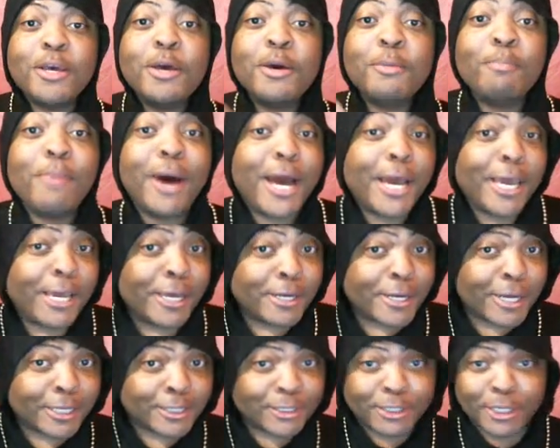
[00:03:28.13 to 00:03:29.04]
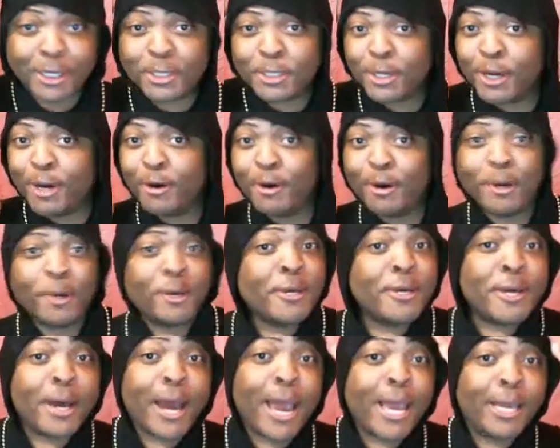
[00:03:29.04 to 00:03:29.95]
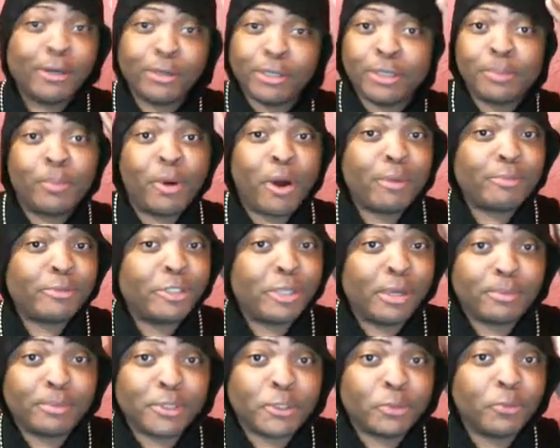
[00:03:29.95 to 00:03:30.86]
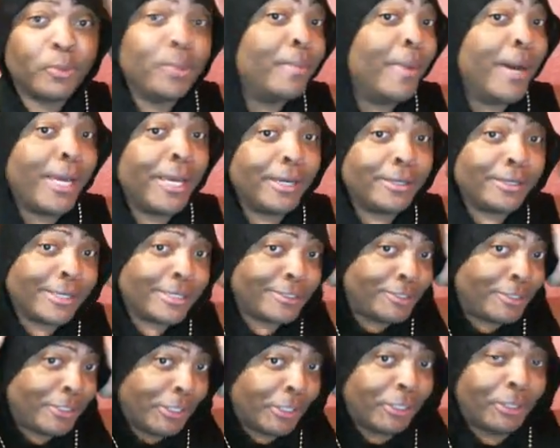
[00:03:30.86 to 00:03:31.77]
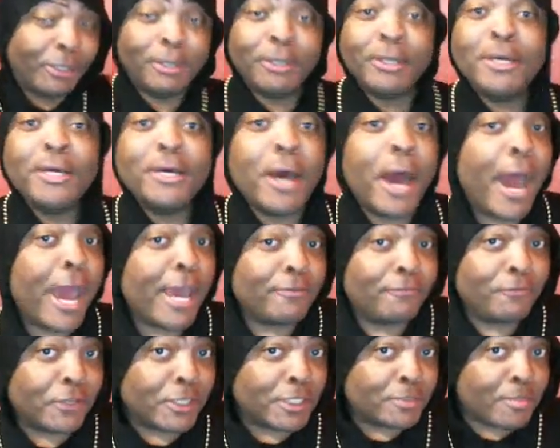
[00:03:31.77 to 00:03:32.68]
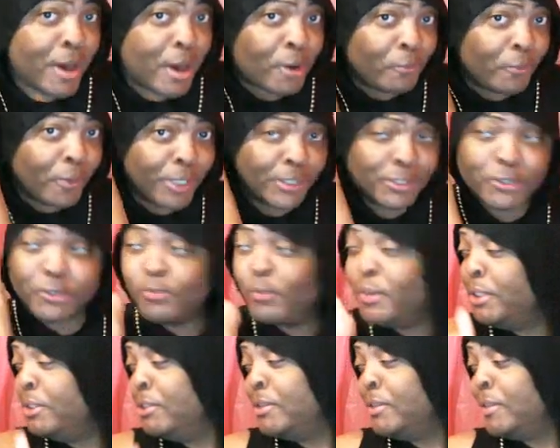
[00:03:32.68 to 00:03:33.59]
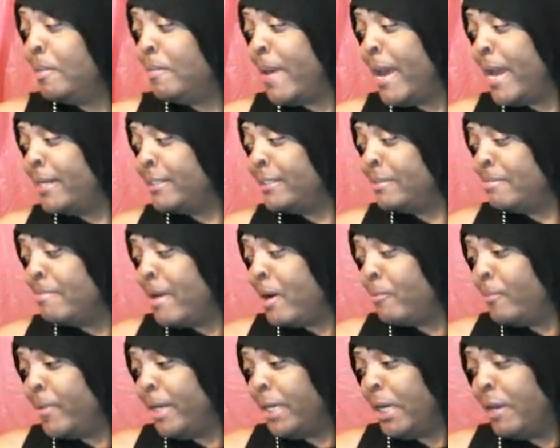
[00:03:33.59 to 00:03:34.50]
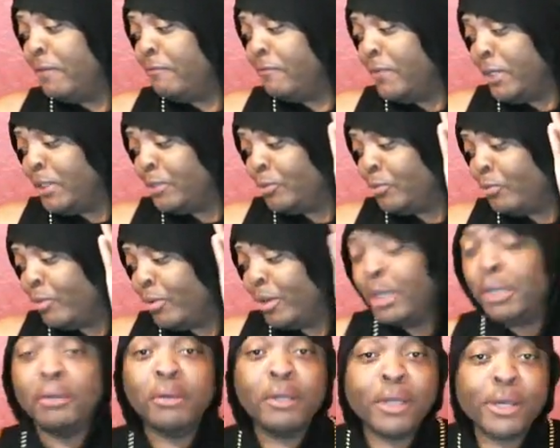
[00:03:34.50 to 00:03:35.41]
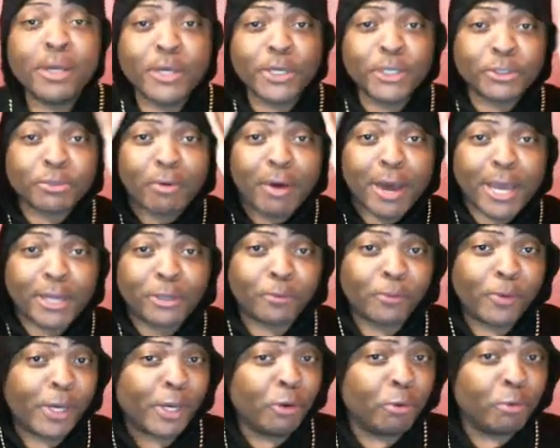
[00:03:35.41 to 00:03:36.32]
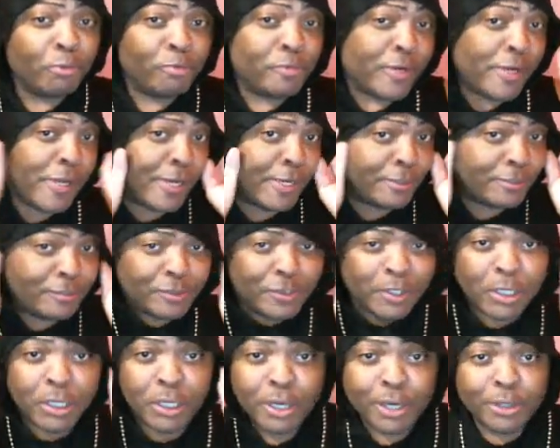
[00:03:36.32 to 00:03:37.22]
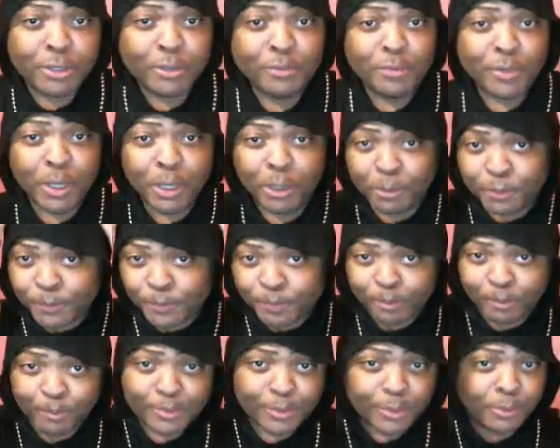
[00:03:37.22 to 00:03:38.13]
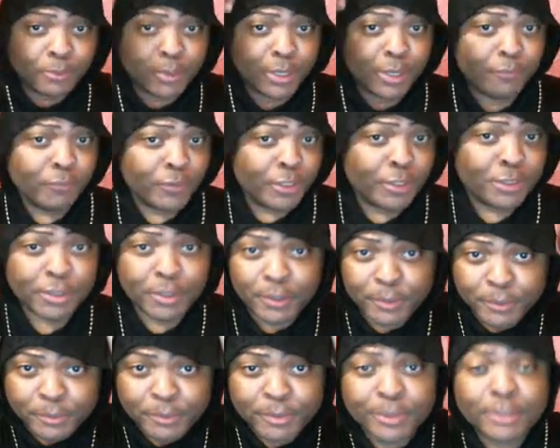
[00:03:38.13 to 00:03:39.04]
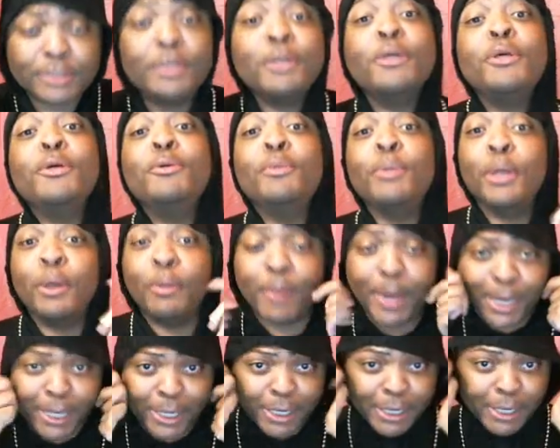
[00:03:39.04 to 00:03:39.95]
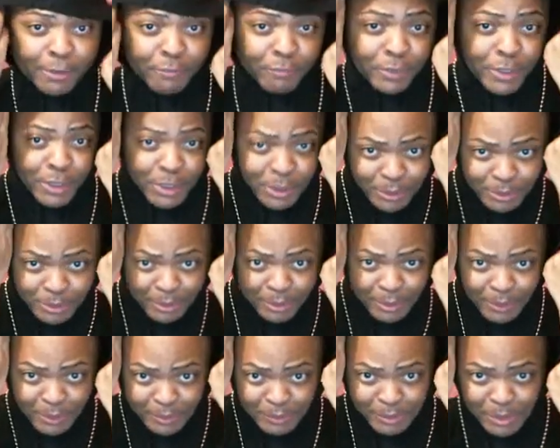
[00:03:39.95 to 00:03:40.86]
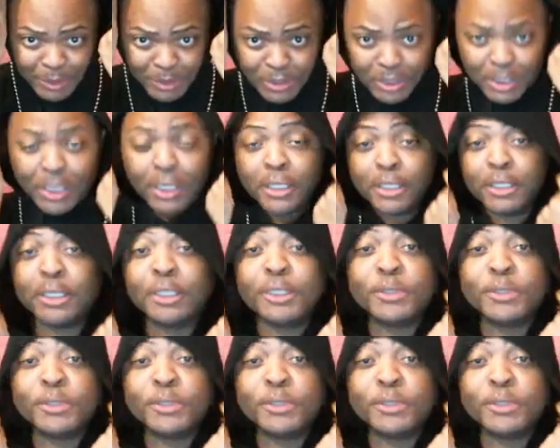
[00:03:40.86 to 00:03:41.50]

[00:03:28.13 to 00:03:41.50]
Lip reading: My hair not done, y'all. I ain't go to the barbershop this week. My hair not did. I ain't fixed my wig this week. Sister Patterson, my wig ain't fixed, squirrel. So I had to wear old nasty, you know, whatever this is. You know, my hair ain't really done.